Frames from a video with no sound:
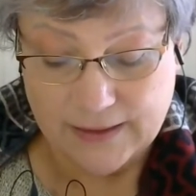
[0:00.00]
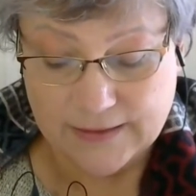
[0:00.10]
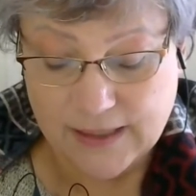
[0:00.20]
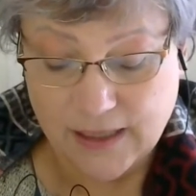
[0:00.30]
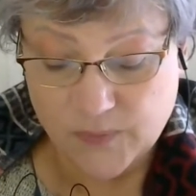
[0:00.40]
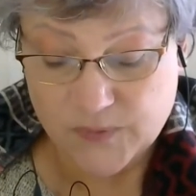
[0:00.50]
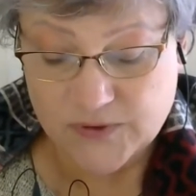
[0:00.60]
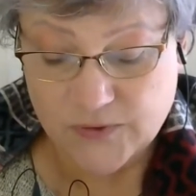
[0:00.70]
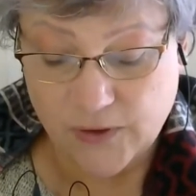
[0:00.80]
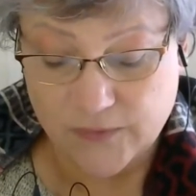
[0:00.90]
It
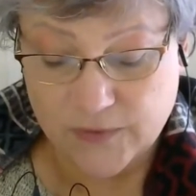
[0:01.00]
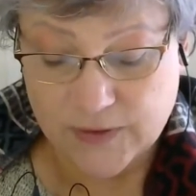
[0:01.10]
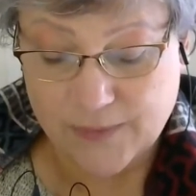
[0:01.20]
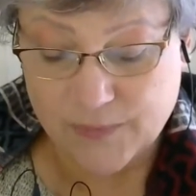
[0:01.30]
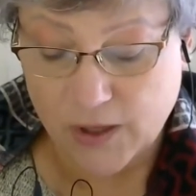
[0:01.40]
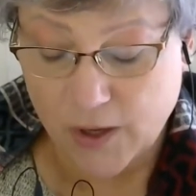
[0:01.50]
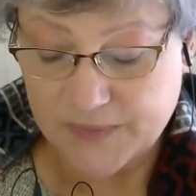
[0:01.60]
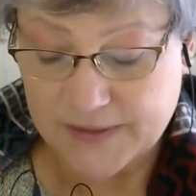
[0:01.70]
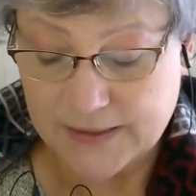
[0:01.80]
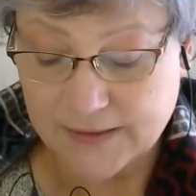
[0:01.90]
helps to overcome the
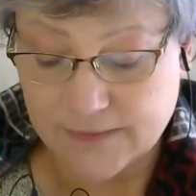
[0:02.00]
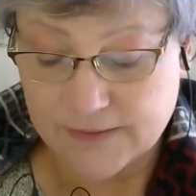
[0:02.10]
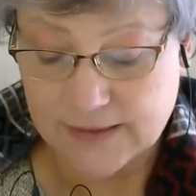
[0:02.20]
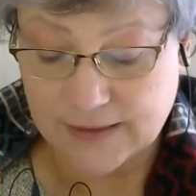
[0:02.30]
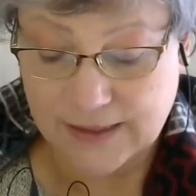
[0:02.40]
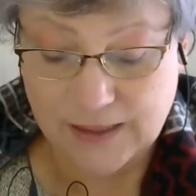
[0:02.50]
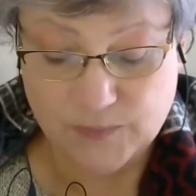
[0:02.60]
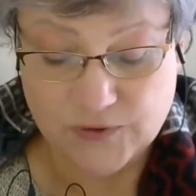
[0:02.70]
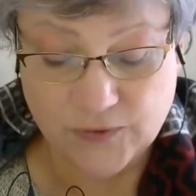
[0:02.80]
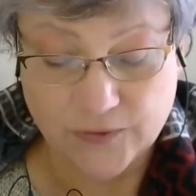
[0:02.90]
obstacles and
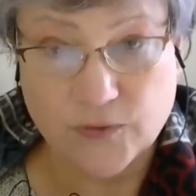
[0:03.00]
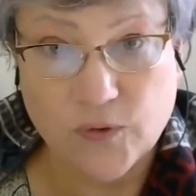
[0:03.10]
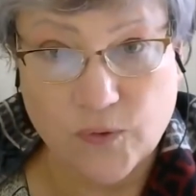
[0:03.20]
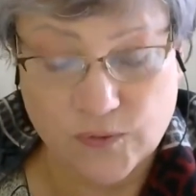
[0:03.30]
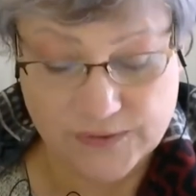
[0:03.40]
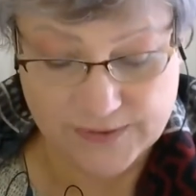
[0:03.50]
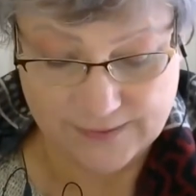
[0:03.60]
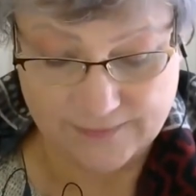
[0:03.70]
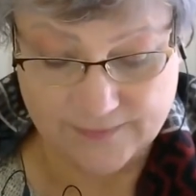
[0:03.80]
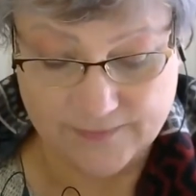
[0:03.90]
keeps you on
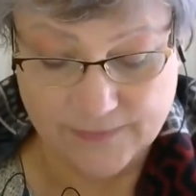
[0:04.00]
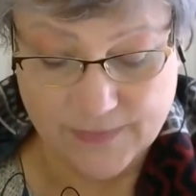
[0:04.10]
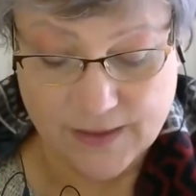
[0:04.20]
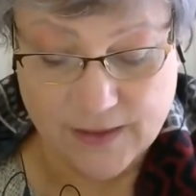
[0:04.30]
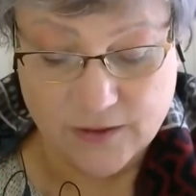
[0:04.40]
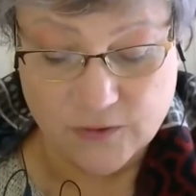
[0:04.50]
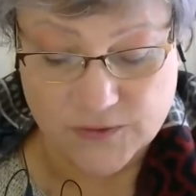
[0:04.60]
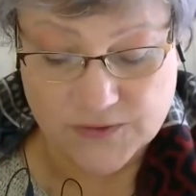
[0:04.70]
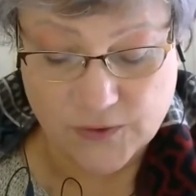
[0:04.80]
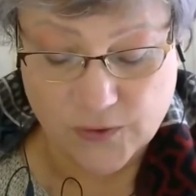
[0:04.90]
course.
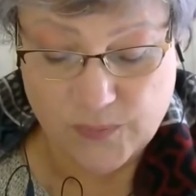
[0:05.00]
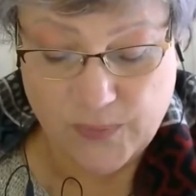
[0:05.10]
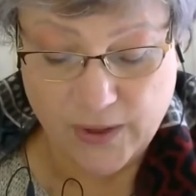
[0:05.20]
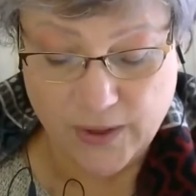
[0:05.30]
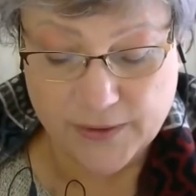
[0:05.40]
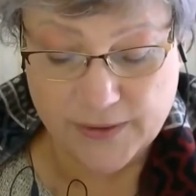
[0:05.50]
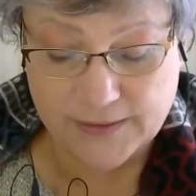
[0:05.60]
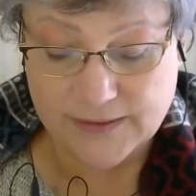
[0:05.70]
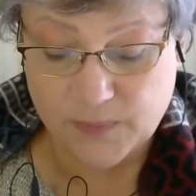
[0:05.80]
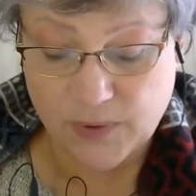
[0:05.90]
Your soul path
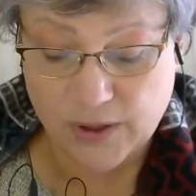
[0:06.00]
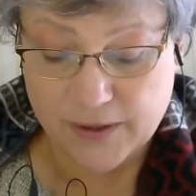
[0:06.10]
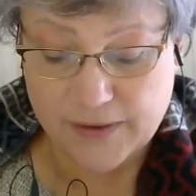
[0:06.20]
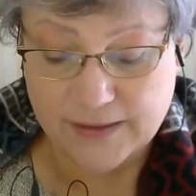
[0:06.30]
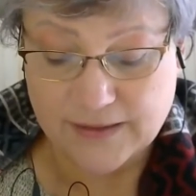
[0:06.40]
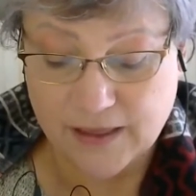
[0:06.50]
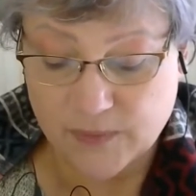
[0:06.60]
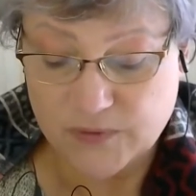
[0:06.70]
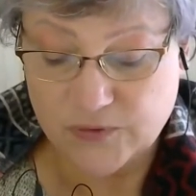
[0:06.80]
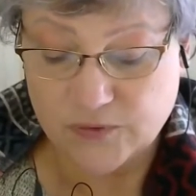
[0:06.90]
is the path that
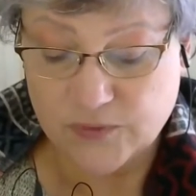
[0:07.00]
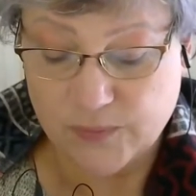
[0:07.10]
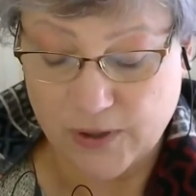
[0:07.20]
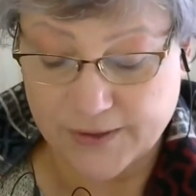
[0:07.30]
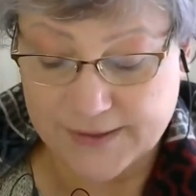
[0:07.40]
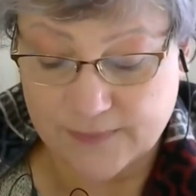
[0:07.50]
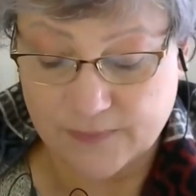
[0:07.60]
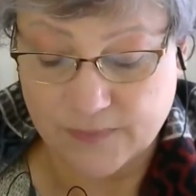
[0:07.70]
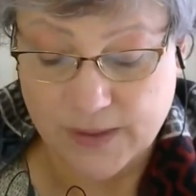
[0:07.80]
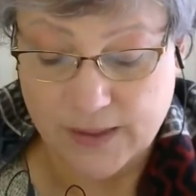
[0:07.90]
helps you to
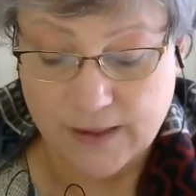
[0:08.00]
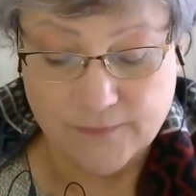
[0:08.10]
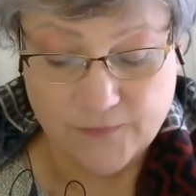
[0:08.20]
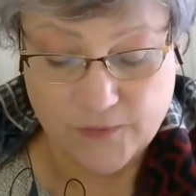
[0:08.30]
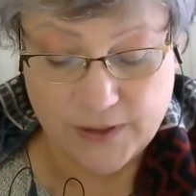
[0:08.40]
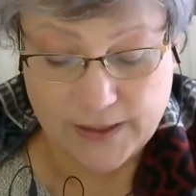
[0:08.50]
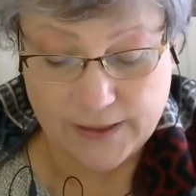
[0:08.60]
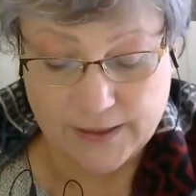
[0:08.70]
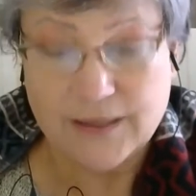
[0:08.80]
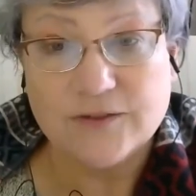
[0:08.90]
blossom
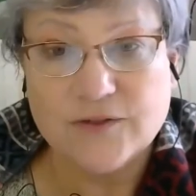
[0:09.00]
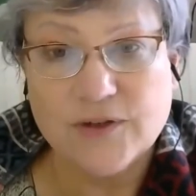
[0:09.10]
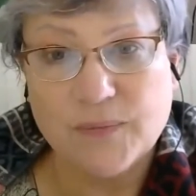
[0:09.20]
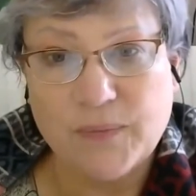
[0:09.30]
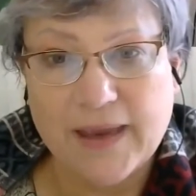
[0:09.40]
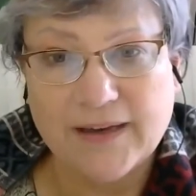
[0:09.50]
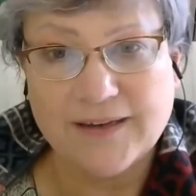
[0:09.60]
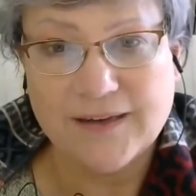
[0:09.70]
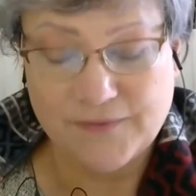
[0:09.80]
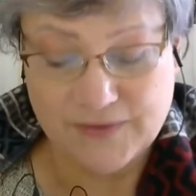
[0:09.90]
fully into the
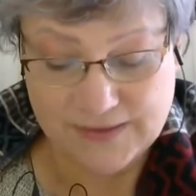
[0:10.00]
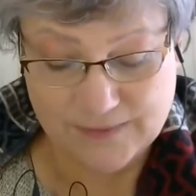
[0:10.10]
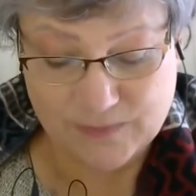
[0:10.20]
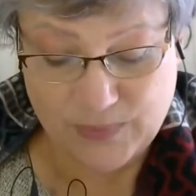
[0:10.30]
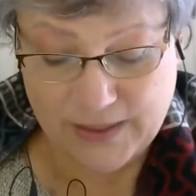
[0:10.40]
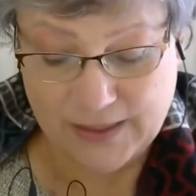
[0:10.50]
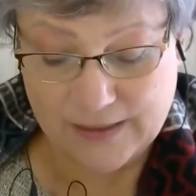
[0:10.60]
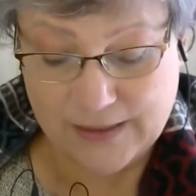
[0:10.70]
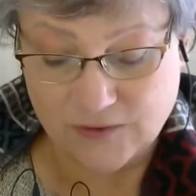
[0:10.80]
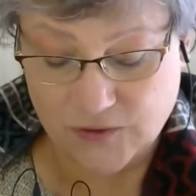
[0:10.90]
magnificent
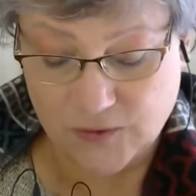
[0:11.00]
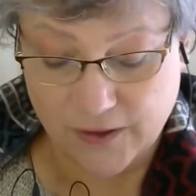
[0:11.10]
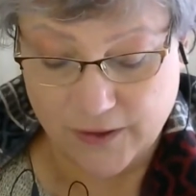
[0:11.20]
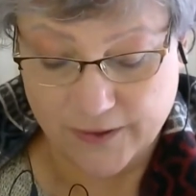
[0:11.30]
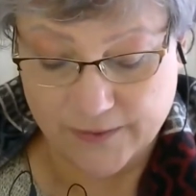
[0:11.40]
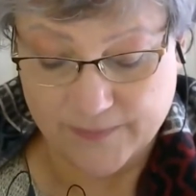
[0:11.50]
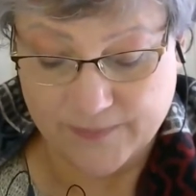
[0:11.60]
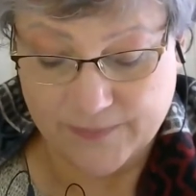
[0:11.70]
being that you are.